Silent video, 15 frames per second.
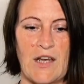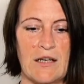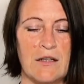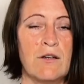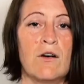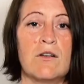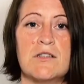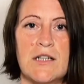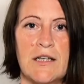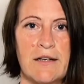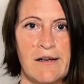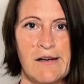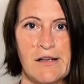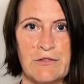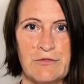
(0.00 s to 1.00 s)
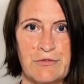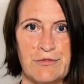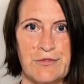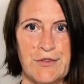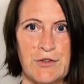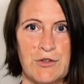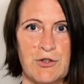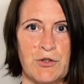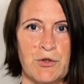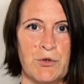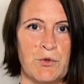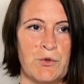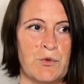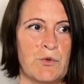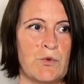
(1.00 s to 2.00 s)
not enough
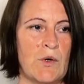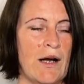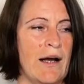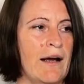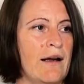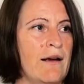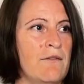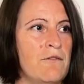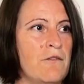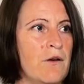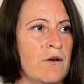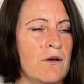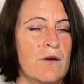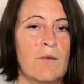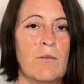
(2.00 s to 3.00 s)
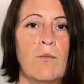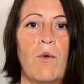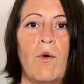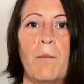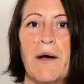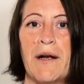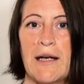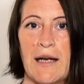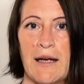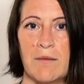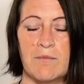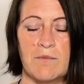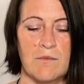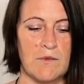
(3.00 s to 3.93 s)
to have more money.